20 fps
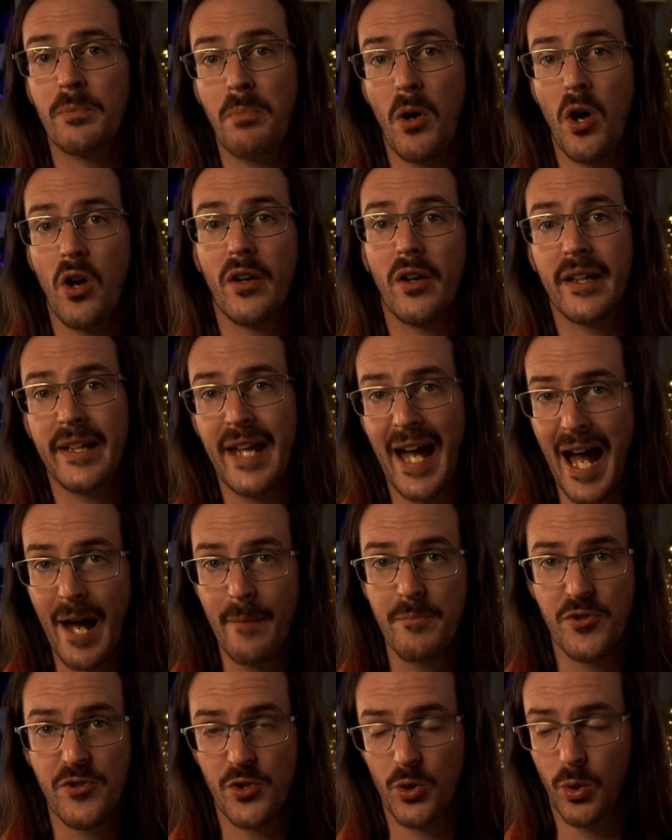party app
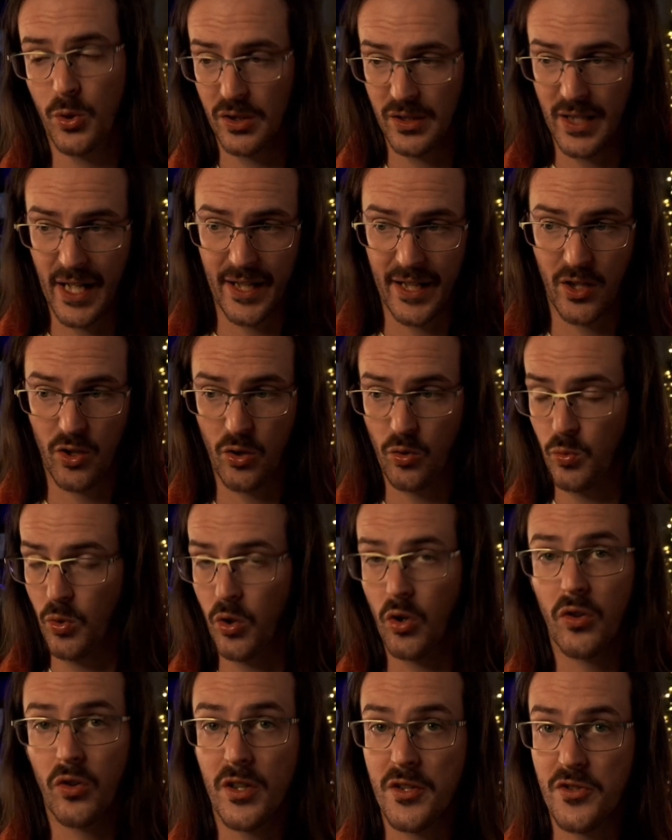store like
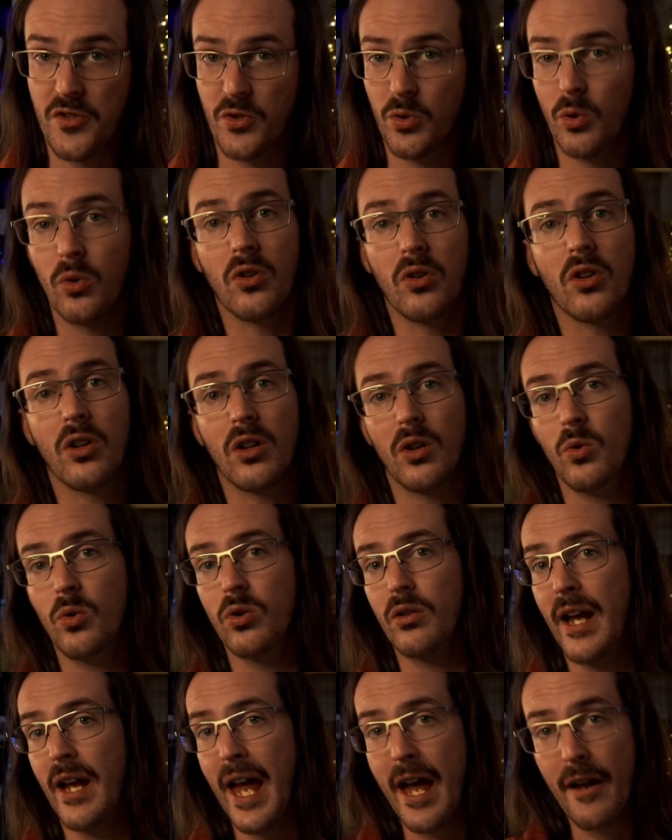Aurora Store
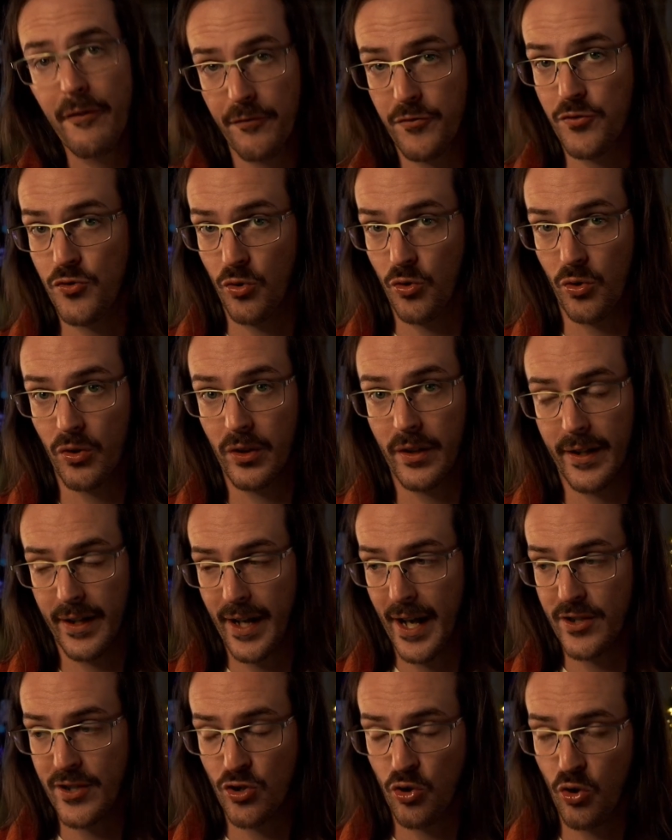or F Droid. And
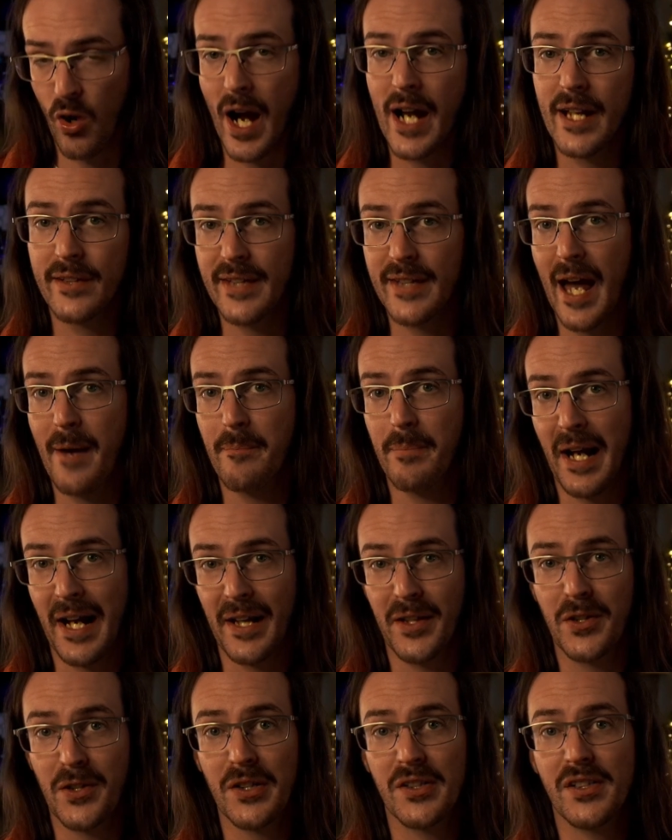I tried that, but I
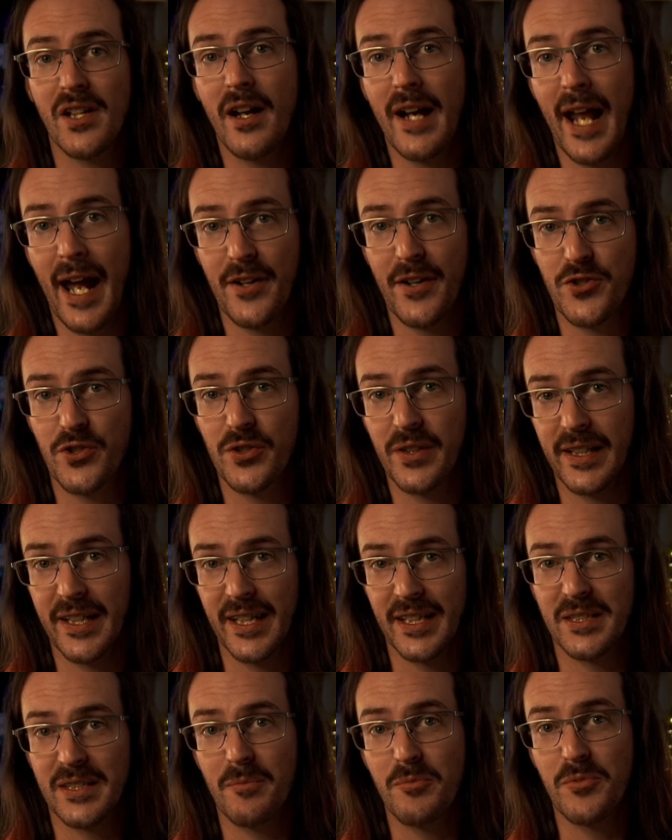could not actually
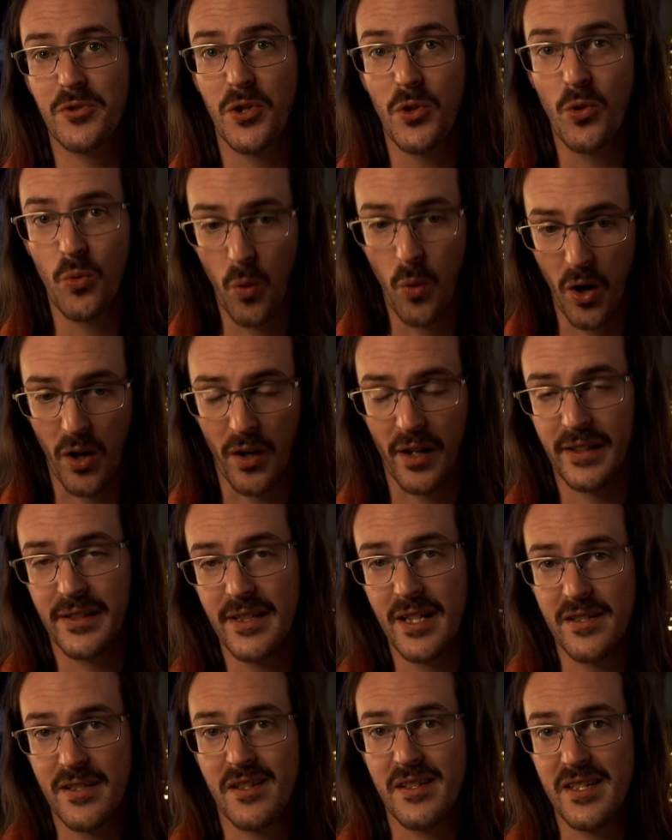get them to work. It
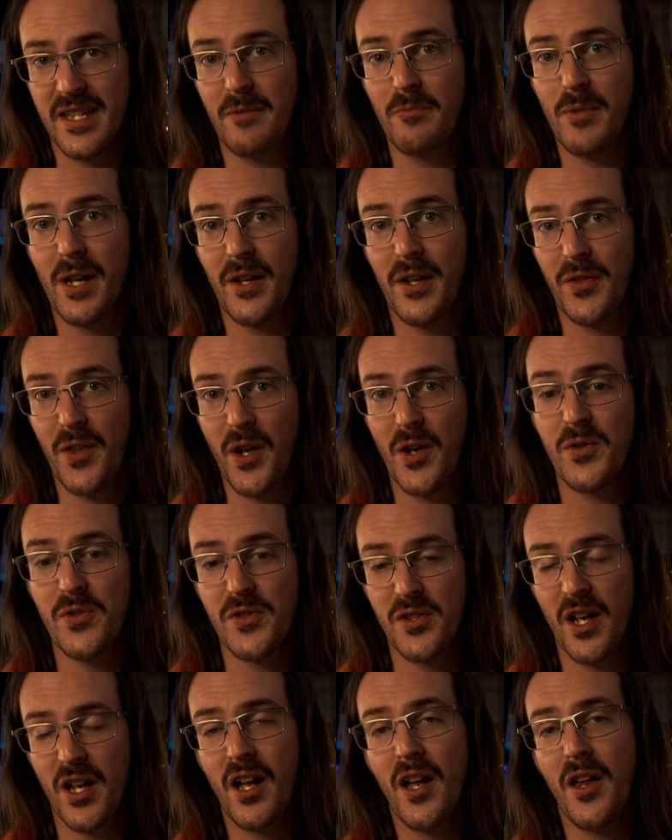doesn't seem like those
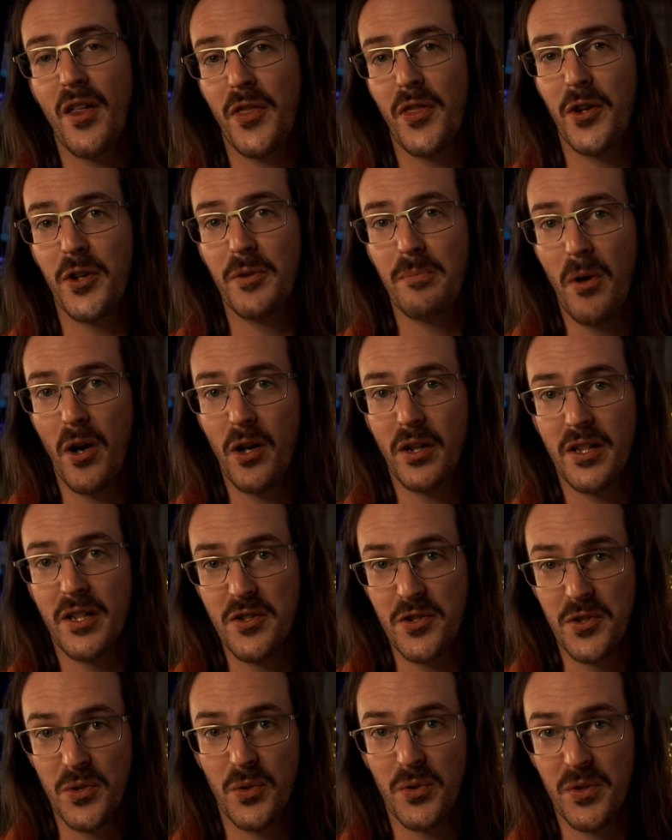third party
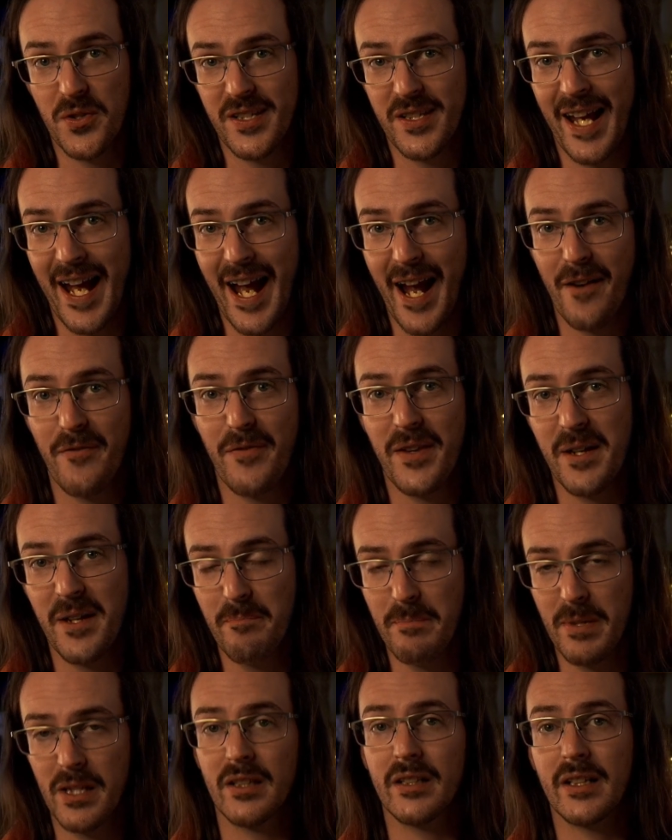stores have the
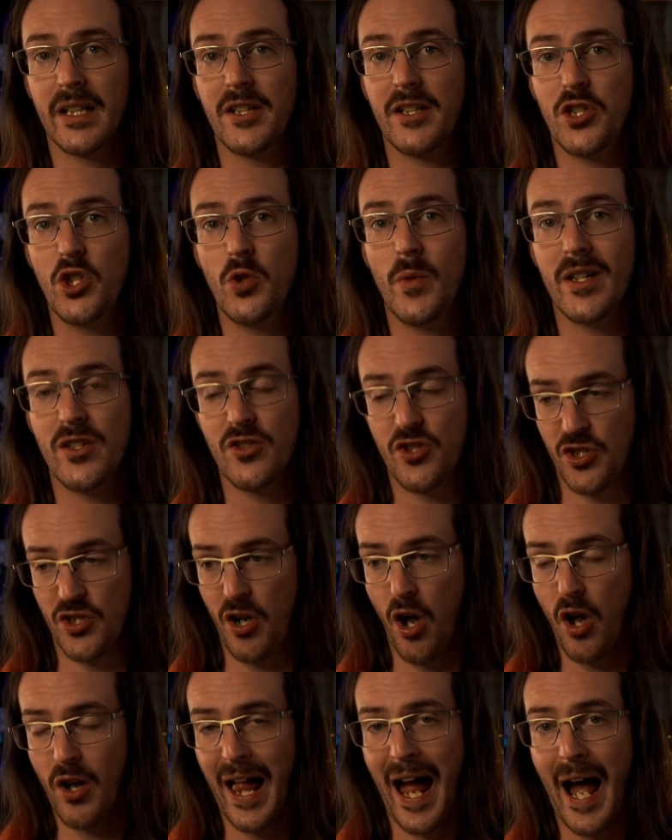ability to
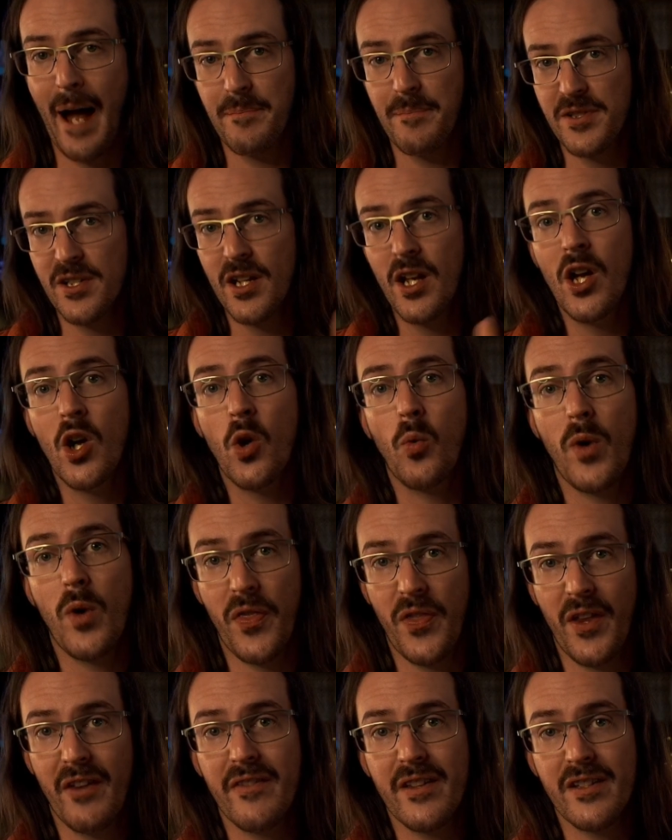install apps
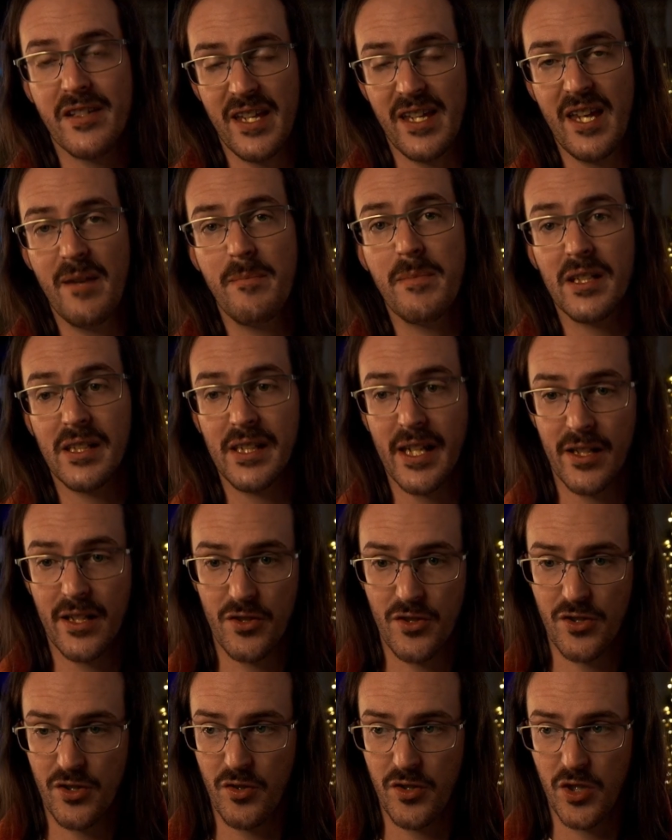within this emulator.
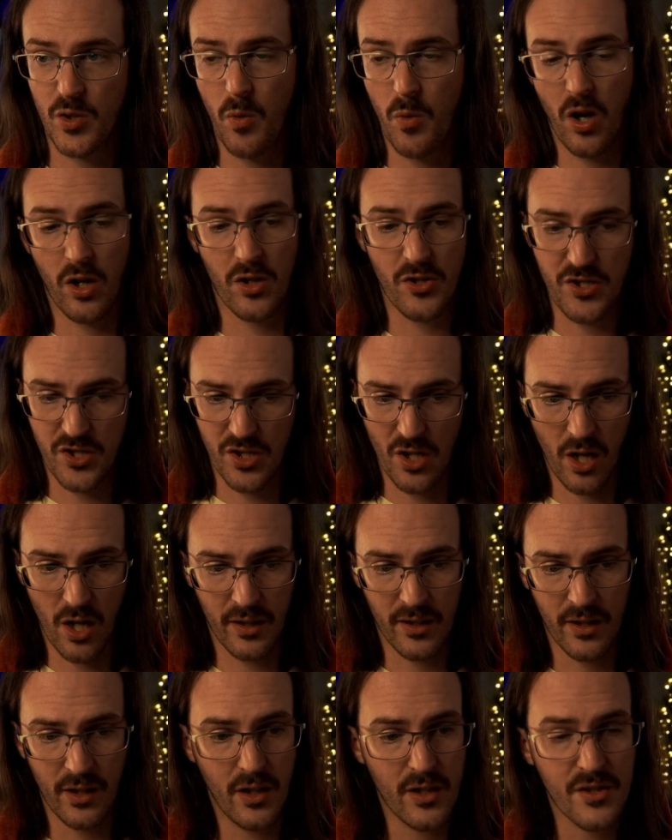So you are stuck
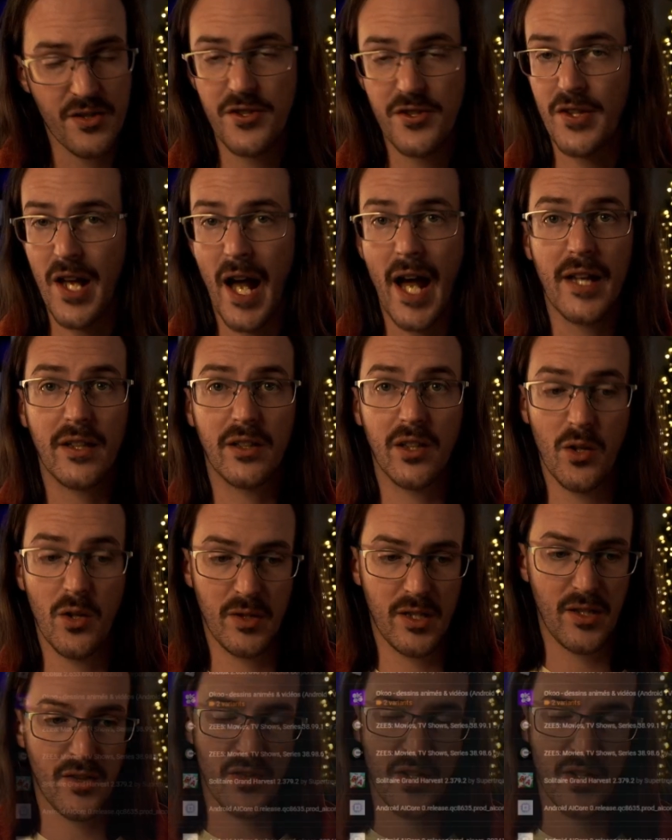sideloading